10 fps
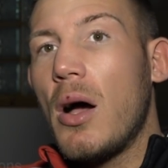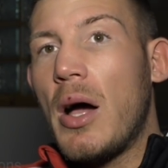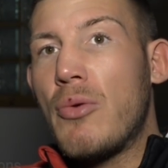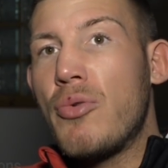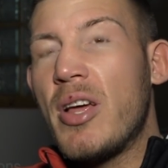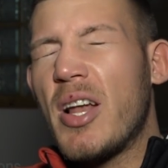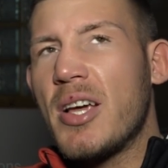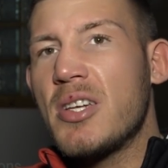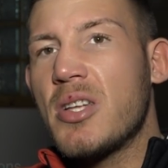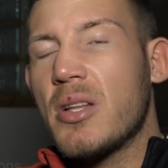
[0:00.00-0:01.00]
I
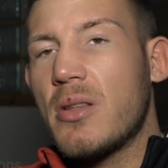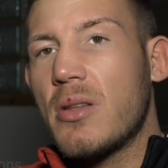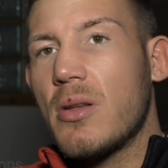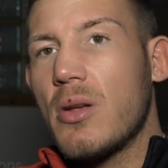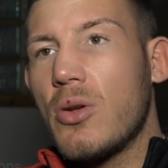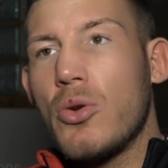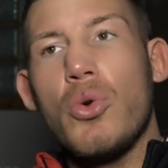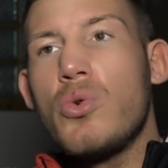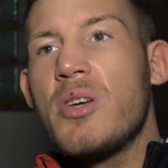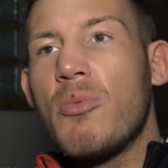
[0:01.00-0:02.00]
realised that
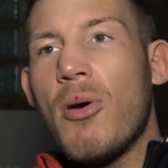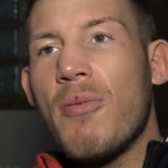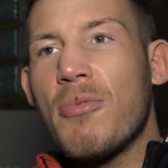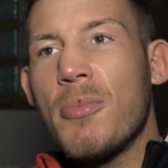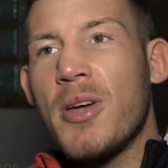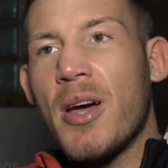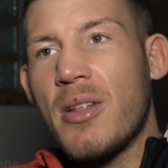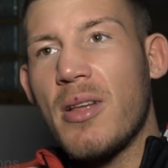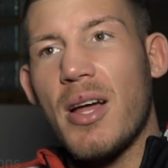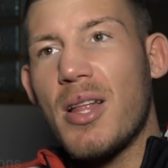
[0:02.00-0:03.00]
losing weren't for me. I
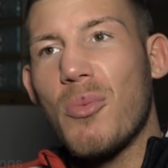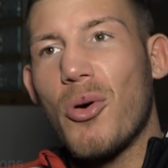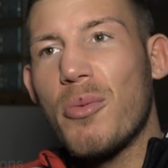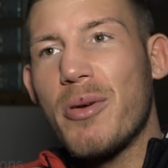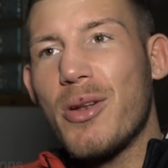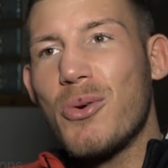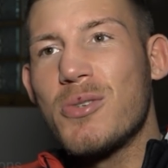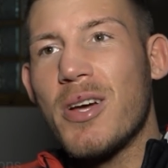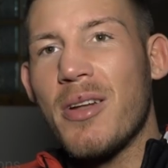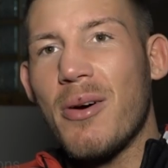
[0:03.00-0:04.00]
didn't want to be a
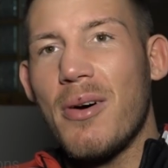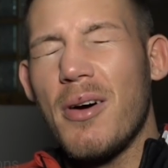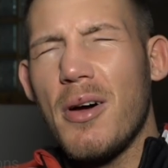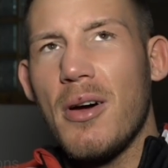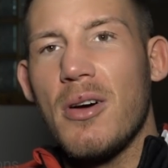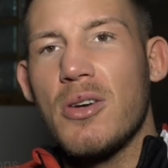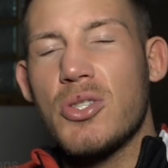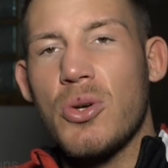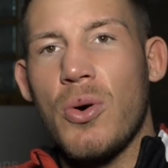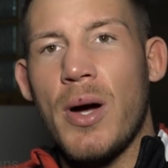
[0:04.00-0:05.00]
loser,
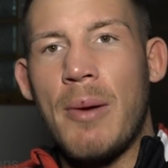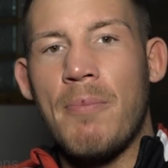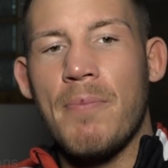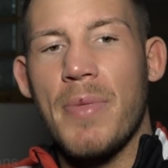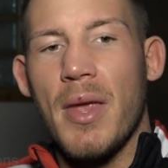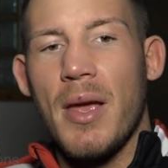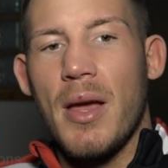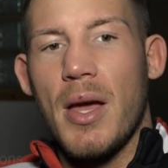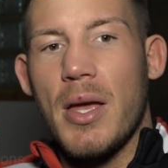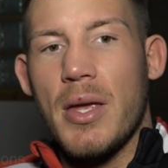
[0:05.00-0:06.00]
So
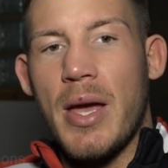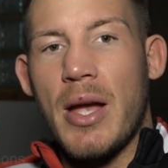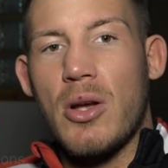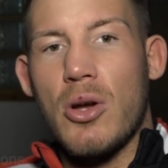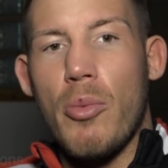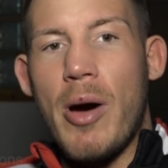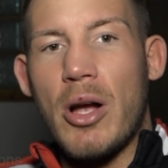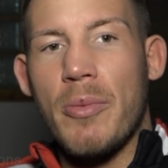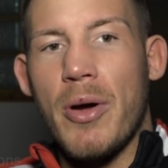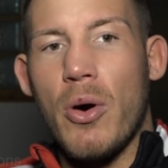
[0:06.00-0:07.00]
I got
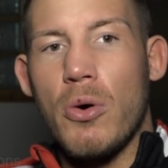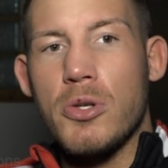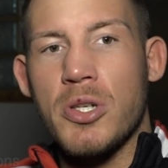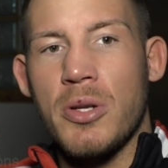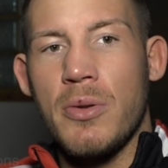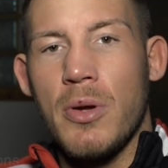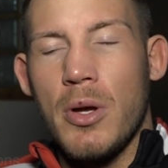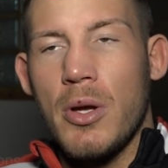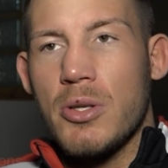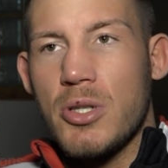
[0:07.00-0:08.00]
back on my horse and
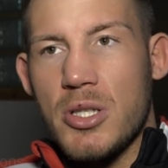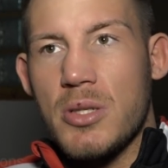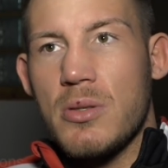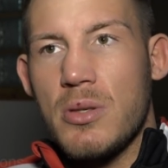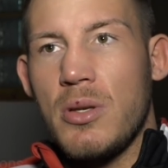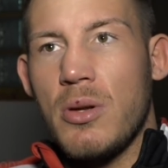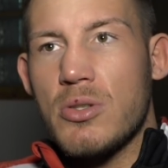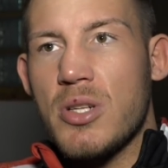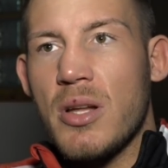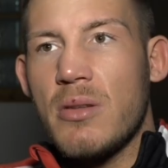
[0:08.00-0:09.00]
just
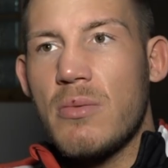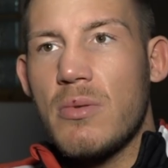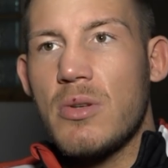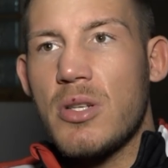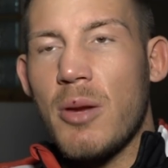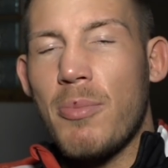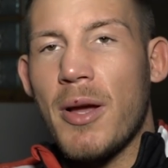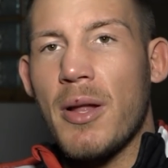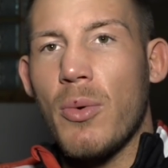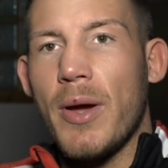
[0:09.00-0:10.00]
started
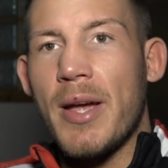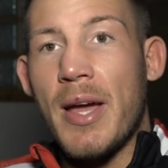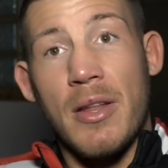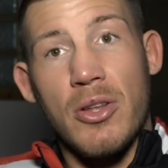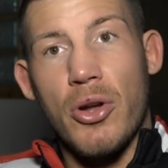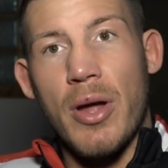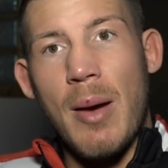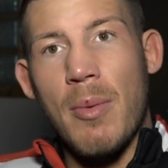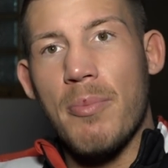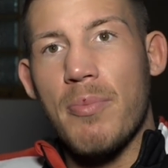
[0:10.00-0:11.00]
plugging away again, and here
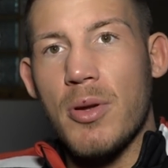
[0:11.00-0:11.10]
I am.